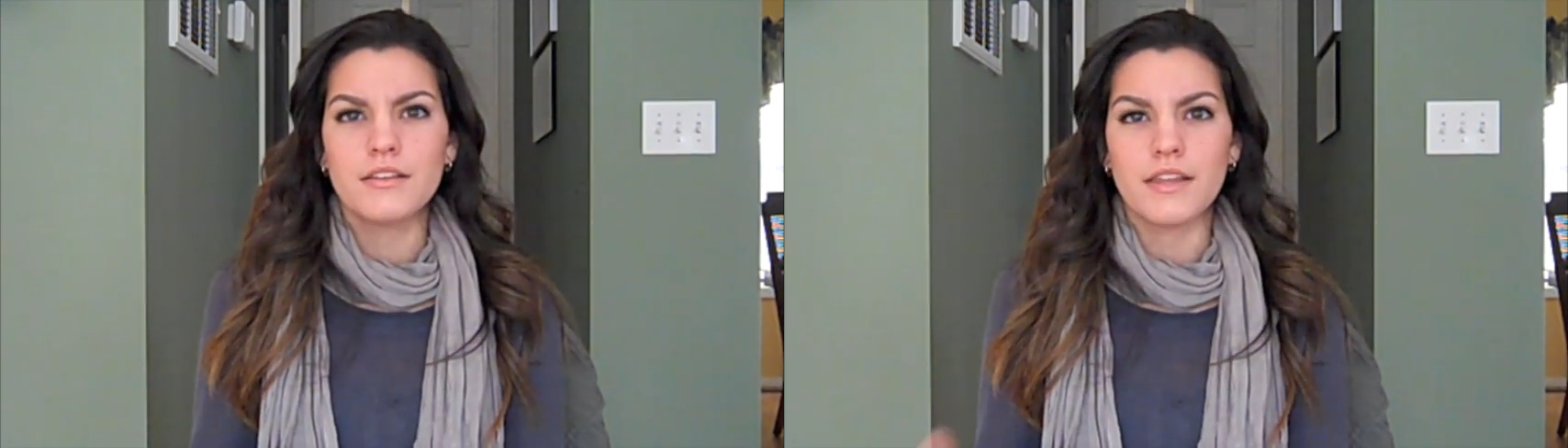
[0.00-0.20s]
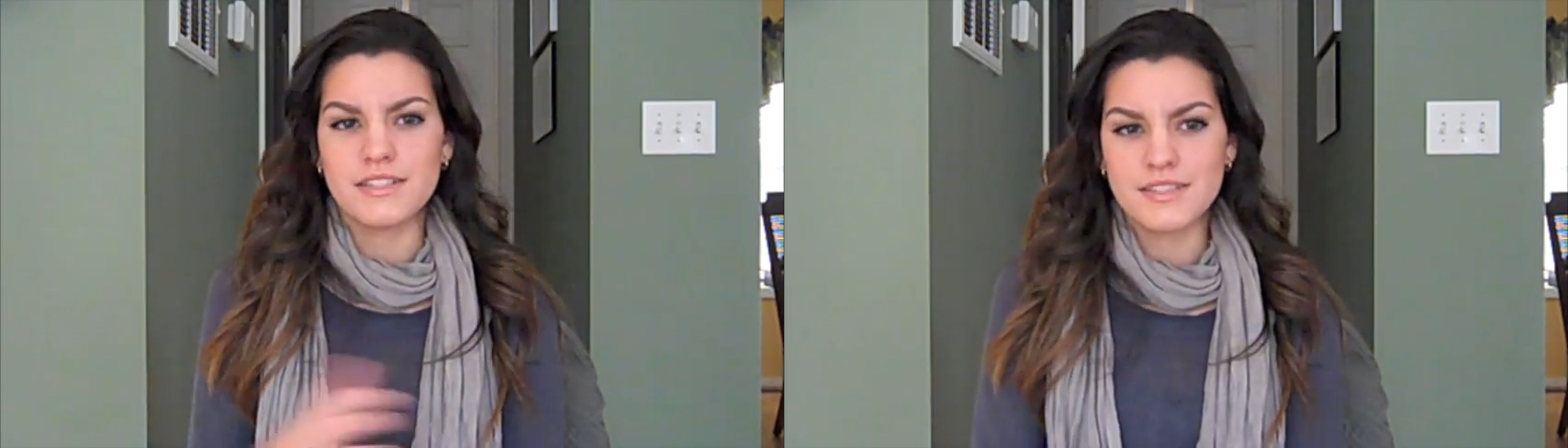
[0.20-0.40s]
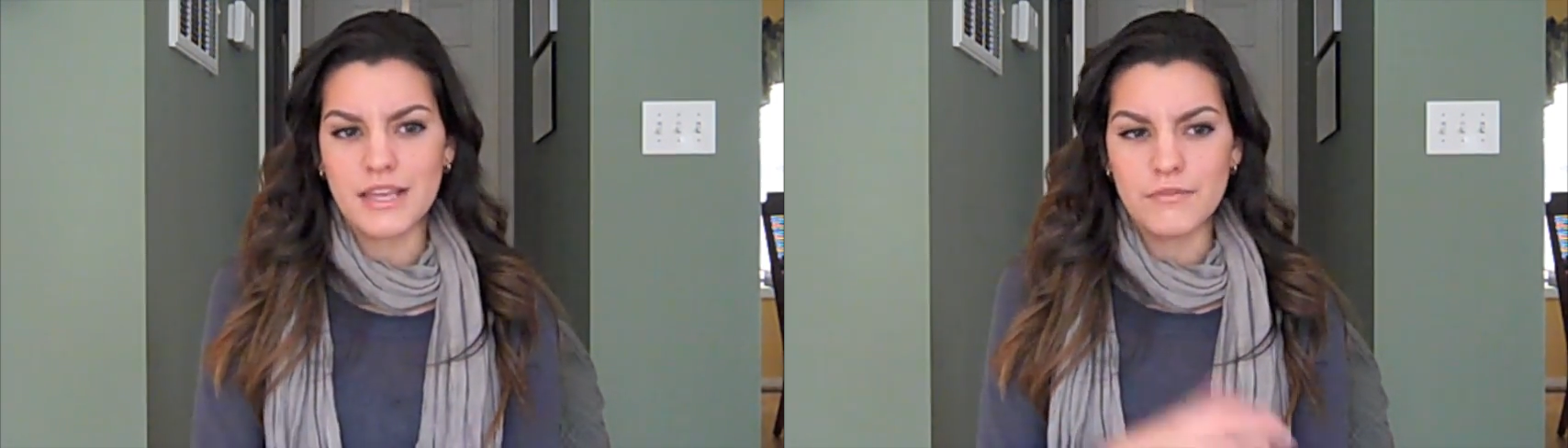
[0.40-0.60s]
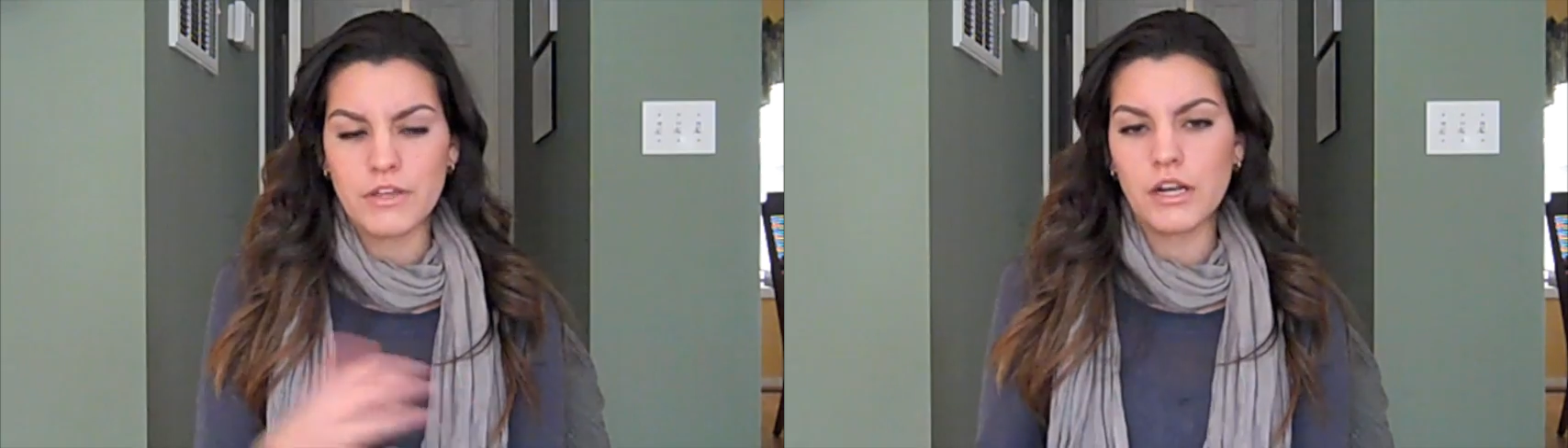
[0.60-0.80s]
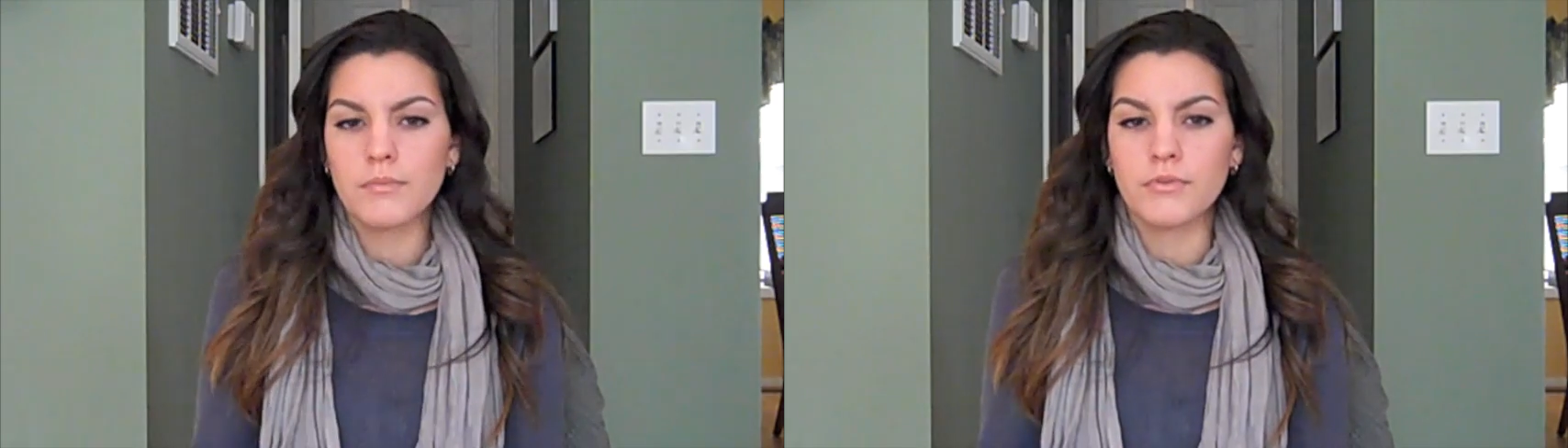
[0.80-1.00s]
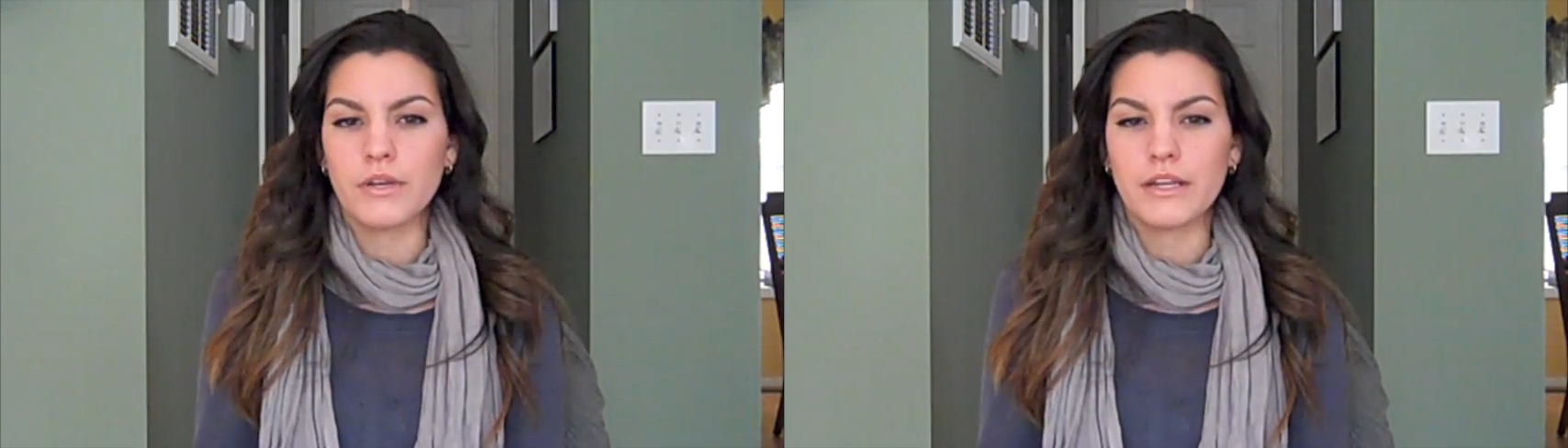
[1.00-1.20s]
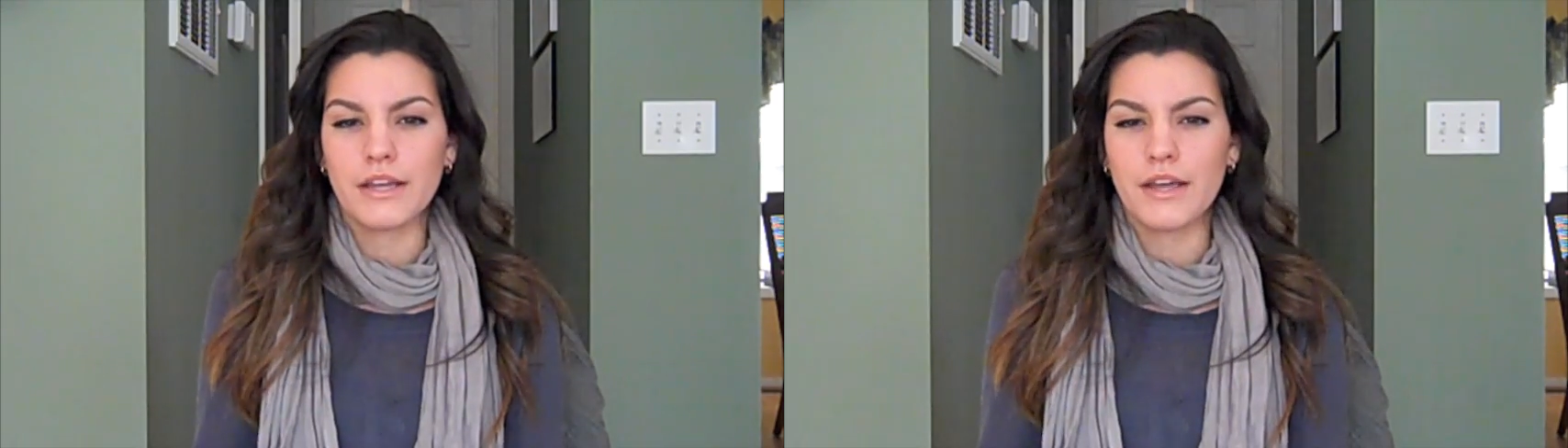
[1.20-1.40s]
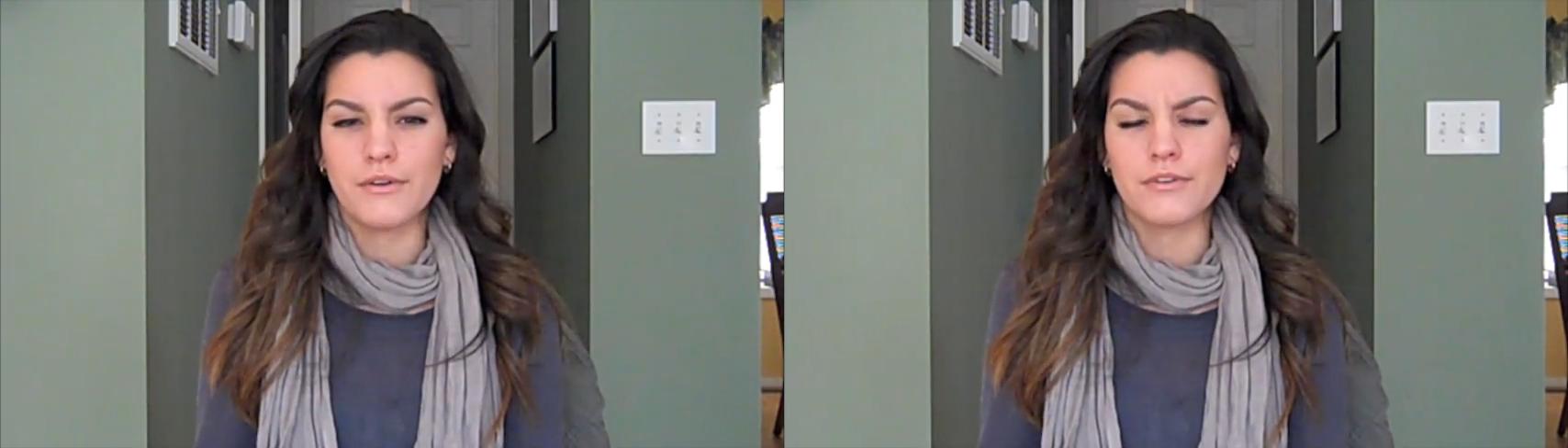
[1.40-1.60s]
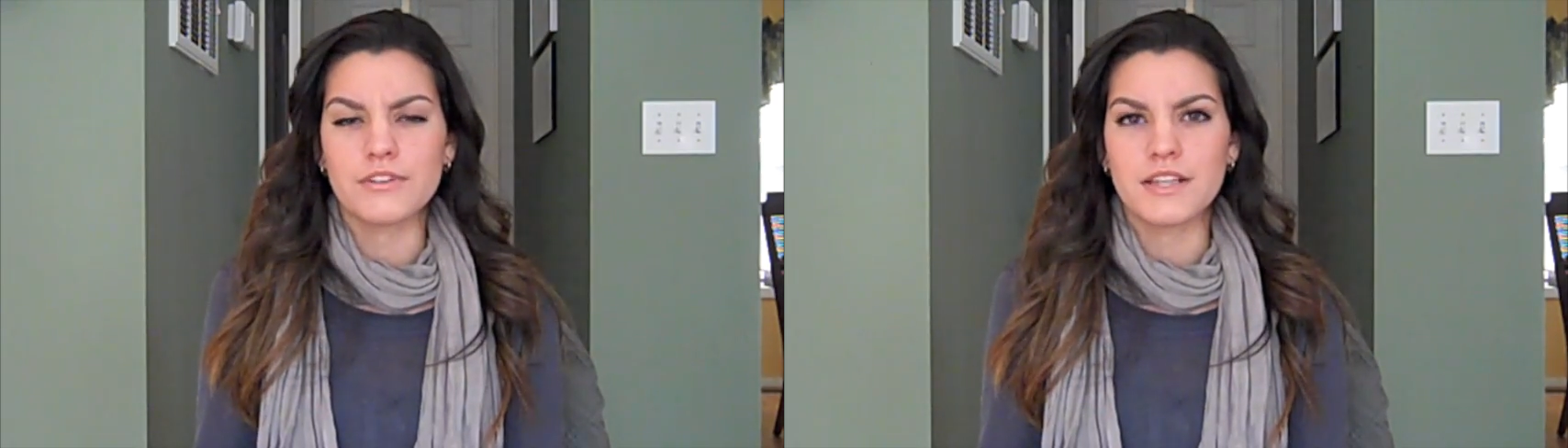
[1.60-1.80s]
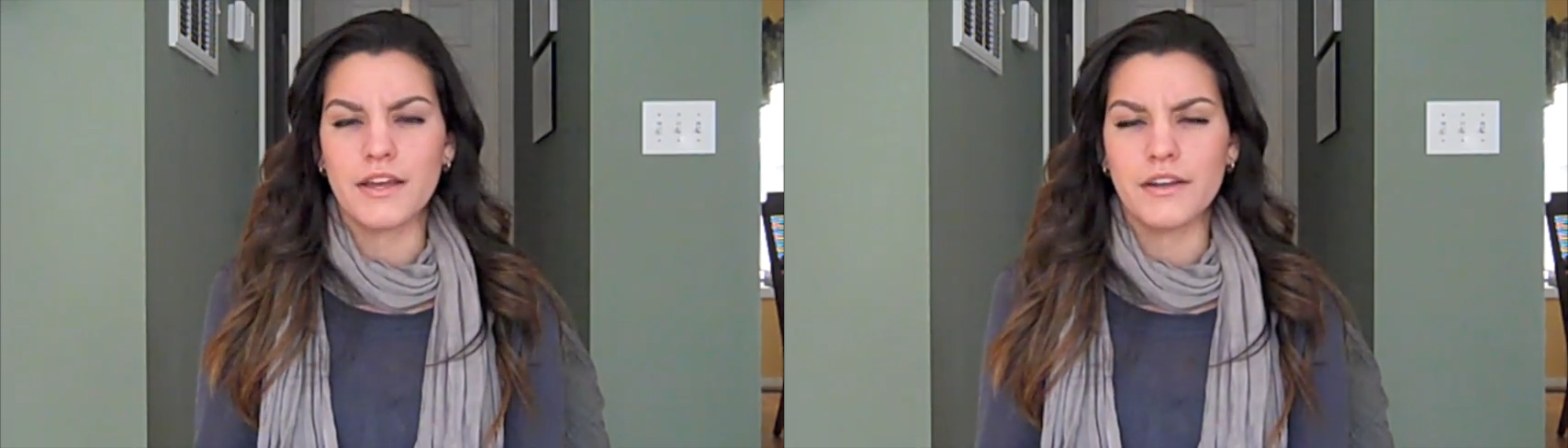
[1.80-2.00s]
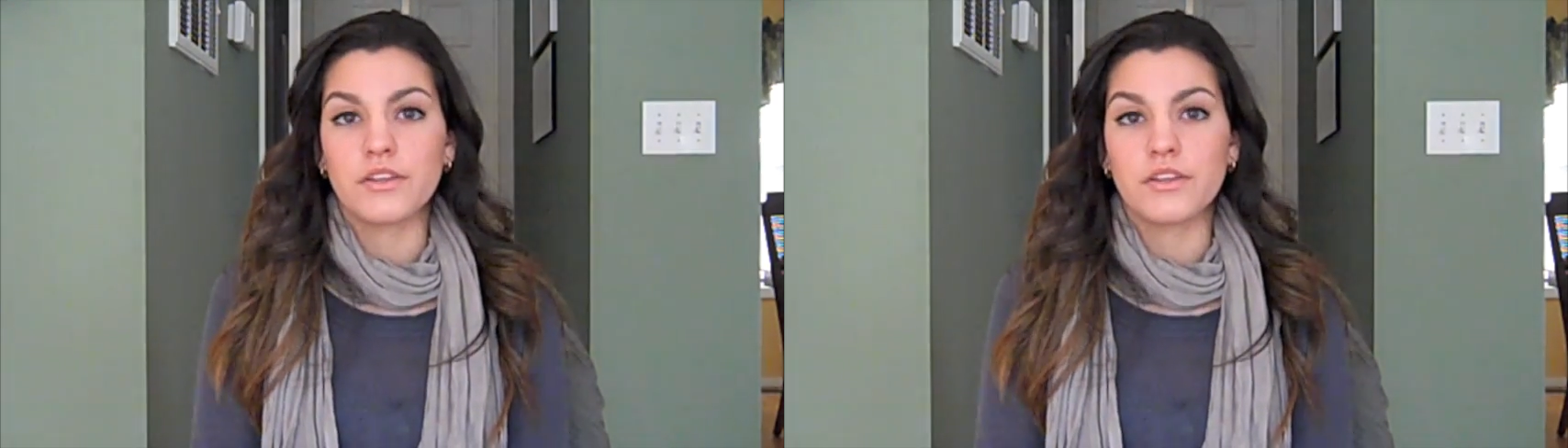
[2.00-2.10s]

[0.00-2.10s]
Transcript: like saving and uploading. Like, I don't understand.